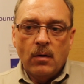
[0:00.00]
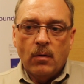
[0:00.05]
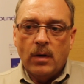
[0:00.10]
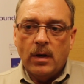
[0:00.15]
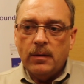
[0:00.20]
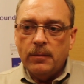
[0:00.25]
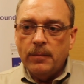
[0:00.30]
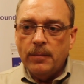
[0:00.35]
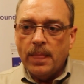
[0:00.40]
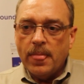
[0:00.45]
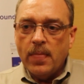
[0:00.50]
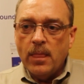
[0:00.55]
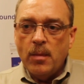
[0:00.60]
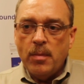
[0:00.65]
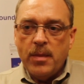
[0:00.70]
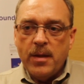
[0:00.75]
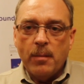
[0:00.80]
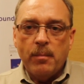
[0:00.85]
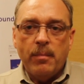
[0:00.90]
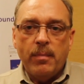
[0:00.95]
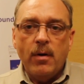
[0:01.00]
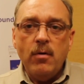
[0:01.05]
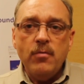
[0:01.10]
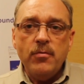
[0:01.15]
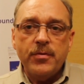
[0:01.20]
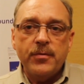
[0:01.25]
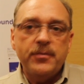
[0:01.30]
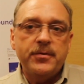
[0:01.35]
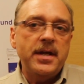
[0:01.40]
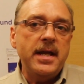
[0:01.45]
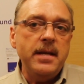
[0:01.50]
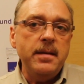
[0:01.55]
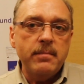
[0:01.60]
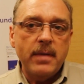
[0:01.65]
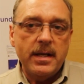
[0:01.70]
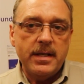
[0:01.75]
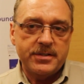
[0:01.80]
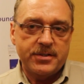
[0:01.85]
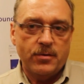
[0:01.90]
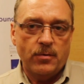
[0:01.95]
Well, they're both
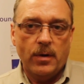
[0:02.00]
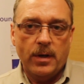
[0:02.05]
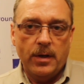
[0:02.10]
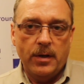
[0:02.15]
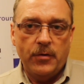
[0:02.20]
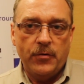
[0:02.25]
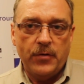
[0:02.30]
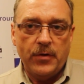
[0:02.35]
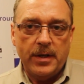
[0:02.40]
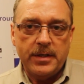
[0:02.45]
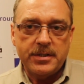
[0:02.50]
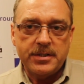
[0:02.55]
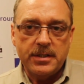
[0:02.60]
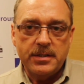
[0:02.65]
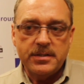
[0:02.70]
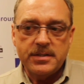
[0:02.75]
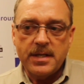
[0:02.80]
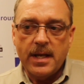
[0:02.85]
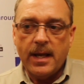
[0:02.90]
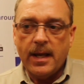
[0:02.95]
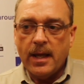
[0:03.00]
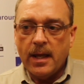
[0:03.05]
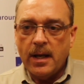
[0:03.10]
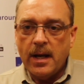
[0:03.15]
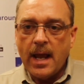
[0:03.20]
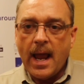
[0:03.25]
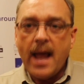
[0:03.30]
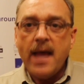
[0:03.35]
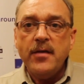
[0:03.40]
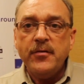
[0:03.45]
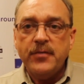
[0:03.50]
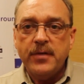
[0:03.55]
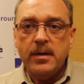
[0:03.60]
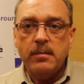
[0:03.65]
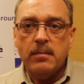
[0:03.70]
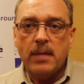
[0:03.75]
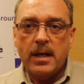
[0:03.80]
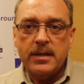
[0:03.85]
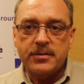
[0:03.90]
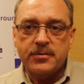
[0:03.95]
team-based organizations, and as
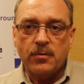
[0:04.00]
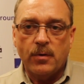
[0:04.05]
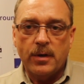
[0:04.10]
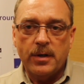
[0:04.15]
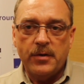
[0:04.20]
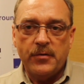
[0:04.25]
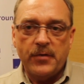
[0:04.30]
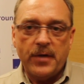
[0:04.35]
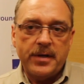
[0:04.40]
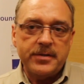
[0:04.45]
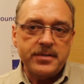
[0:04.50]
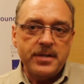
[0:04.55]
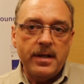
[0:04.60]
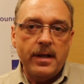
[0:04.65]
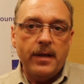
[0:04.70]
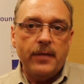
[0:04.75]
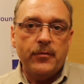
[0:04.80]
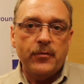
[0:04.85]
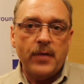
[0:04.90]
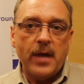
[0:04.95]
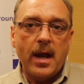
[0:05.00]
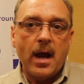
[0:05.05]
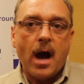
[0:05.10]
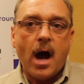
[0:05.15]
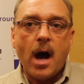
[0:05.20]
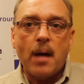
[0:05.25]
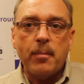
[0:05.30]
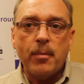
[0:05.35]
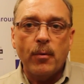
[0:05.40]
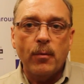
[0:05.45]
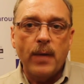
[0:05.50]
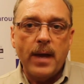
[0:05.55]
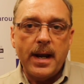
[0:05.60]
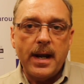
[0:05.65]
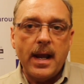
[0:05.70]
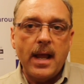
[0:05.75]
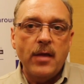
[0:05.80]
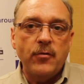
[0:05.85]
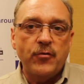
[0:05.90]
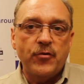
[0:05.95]
team-based organizations, they
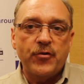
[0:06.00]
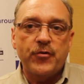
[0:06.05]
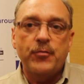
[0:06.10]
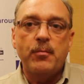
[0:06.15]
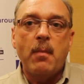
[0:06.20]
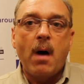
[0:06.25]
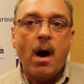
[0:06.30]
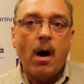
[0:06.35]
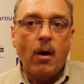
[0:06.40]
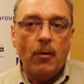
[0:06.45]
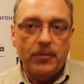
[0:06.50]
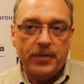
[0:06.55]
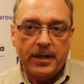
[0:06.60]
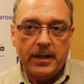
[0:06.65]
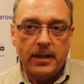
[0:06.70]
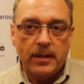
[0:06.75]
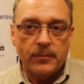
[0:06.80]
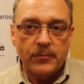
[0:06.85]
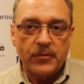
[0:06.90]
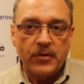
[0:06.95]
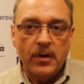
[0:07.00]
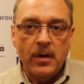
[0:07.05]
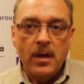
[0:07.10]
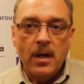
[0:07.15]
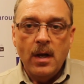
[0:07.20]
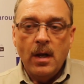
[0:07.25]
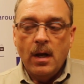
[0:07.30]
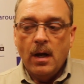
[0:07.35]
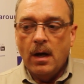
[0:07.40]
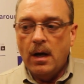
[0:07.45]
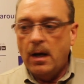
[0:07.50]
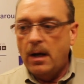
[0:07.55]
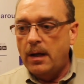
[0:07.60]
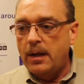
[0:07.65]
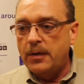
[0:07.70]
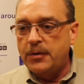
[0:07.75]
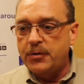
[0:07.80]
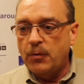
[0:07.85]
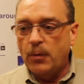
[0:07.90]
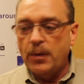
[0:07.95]
operate in small teams.
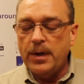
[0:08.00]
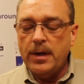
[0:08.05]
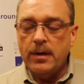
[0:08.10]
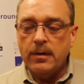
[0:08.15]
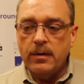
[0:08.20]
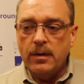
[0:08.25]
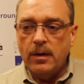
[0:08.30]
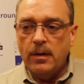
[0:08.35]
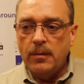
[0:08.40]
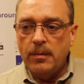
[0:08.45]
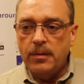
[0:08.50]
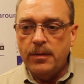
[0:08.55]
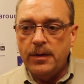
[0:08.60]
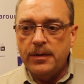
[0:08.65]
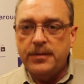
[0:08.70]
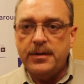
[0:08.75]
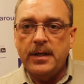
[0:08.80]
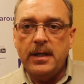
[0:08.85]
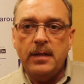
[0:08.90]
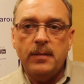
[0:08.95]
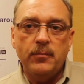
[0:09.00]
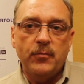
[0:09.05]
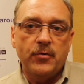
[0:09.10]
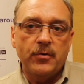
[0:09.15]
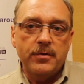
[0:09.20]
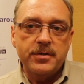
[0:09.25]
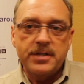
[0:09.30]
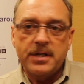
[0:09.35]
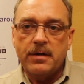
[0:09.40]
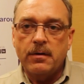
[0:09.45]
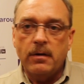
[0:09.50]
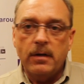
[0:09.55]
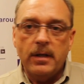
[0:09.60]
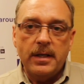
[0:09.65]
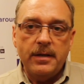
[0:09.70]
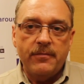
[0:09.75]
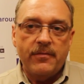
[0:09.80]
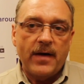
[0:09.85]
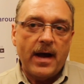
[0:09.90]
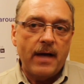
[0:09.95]
In Toyota, the teams are
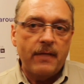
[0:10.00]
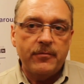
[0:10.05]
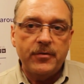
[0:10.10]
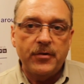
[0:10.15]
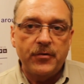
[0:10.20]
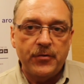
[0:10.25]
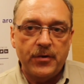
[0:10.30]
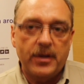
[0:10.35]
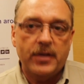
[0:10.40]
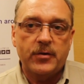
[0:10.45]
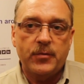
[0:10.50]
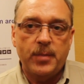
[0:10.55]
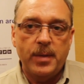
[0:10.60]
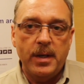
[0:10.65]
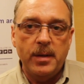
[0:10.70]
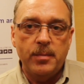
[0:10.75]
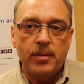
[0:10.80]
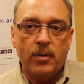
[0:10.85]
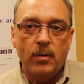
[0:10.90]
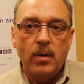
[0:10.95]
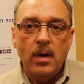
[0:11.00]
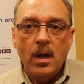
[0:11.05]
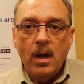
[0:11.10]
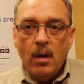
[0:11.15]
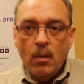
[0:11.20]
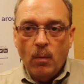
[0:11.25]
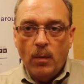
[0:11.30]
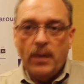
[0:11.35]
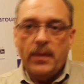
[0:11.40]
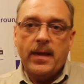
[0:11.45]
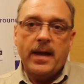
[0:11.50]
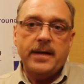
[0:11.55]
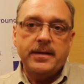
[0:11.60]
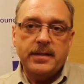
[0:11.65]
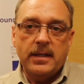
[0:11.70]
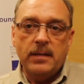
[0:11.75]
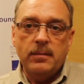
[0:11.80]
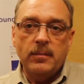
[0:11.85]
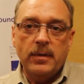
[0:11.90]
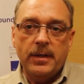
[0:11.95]
generally 5 to 6 people with a
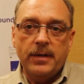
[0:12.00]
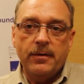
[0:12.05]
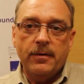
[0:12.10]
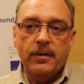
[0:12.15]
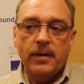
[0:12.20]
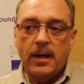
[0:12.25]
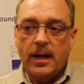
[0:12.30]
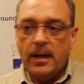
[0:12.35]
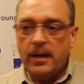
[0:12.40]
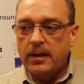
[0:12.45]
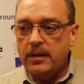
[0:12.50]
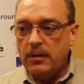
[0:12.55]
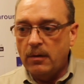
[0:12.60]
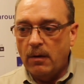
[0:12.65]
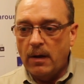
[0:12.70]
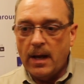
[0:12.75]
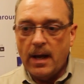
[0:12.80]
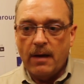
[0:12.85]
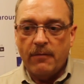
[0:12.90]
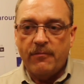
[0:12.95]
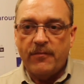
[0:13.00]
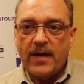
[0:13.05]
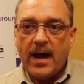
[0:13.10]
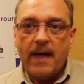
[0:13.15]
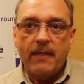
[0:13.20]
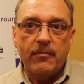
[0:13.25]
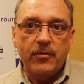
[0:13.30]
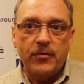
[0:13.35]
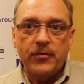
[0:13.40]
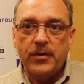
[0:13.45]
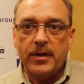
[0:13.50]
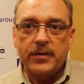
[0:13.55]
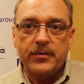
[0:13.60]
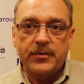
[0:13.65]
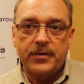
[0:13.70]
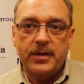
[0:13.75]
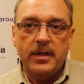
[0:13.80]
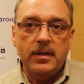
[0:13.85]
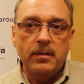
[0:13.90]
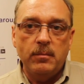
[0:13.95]
team leader, and you'll have 5 or 6
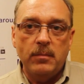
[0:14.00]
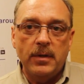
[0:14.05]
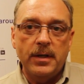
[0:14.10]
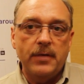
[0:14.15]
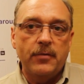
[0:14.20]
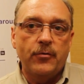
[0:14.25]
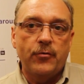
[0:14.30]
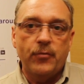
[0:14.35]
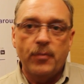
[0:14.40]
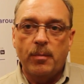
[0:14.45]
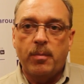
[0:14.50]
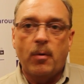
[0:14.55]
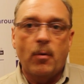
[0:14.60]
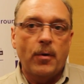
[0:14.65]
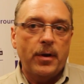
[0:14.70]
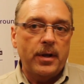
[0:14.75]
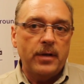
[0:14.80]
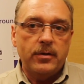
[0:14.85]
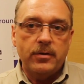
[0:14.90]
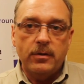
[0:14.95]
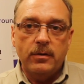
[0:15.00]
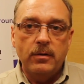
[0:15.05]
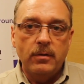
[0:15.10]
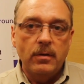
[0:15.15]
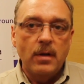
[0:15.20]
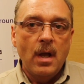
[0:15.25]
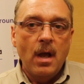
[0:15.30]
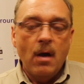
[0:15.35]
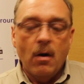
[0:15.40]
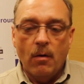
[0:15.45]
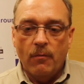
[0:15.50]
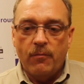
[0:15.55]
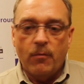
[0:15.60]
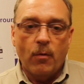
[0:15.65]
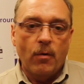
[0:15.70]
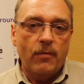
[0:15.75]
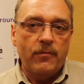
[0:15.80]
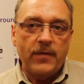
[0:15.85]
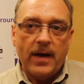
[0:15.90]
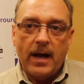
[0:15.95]
team leaders reporting to, or
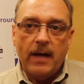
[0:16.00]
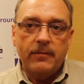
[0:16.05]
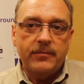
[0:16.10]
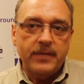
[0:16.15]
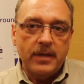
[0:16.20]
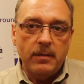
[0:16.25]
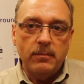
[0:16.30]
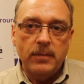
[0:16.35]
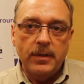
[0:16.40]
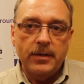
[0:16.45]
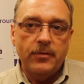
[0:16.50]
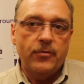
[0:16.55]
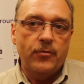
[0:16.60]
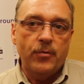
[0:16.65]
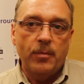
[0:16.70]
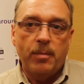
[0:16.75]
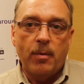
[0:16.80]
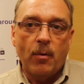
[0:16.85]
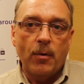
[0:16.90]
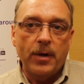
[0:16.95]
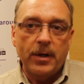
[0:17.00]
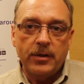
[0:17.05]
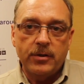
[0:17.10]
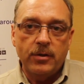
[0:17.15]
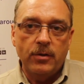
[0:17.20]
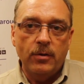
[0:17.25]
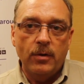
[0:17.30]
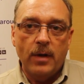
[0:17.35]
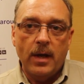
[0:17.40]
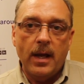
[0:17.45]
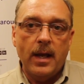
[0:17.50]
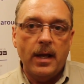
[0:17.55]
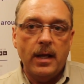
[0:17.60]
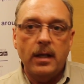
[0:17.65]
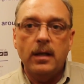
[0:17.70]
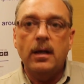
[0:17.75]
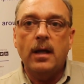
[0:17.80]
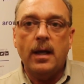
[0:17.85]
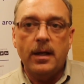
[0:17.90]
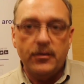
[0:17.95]
4 or 5 team leaders reporting to
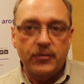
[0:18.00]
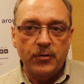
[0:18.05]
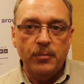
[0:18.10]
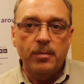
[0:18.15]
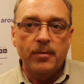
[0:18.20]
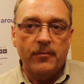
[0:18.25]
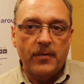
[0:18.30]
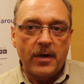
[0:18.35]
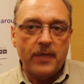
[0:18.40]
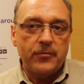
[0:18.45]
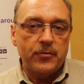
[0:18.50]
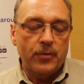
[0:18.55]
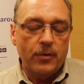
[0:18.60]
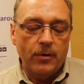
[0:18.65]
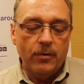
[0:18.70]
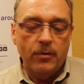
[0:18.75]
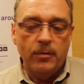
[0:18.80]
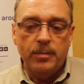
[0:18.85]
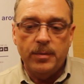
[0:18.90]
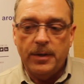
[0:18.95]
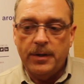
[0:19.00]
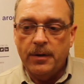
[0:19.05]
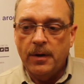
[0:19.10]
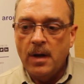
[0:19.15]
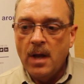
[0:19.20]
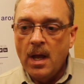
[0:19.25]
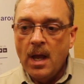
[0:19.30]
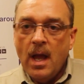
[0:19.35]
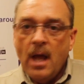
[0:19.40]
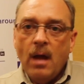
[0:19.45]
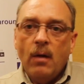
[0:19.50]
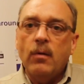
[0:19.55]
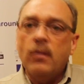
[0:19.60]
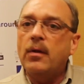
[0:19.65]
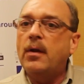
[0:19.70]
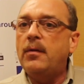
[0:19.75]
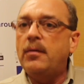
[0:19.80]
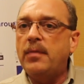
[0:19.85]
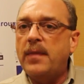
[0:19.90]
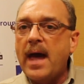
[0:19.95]
a supervisor or group leader.
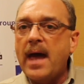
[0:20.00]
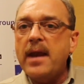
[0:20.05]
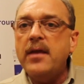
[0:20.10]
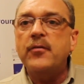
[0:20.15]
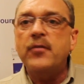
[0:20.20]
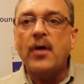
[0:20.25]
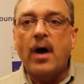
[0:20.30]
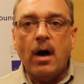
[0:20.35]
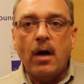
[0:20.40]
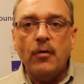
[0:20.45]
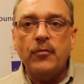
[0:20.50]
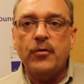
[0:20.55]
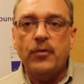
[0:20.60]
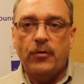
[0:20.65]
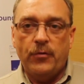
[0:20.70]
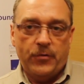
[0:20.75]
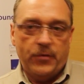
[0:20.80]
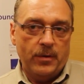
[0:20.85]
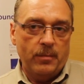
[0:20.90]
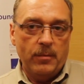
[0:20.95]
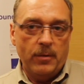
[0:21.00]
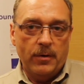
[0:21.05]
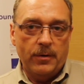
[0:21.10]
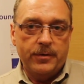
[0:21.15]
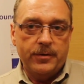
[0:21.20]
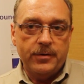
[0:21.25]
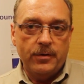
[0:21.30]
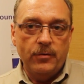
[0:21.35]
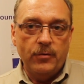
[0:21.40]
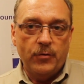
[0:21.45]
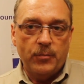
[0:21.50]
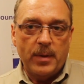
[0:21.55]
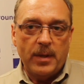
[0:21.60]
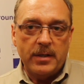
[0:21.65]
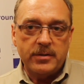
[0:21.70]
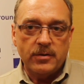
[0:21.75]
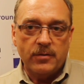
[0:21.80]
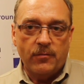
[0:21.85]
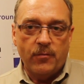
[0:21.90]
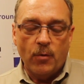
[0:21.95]
Well, that is also similar to
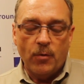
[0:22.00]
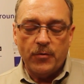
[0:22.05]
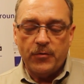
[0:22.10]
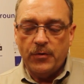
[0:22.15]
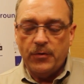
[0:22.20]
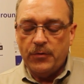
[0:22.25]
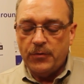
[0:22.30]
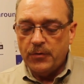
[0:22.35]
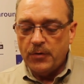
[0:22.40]
Special Forces.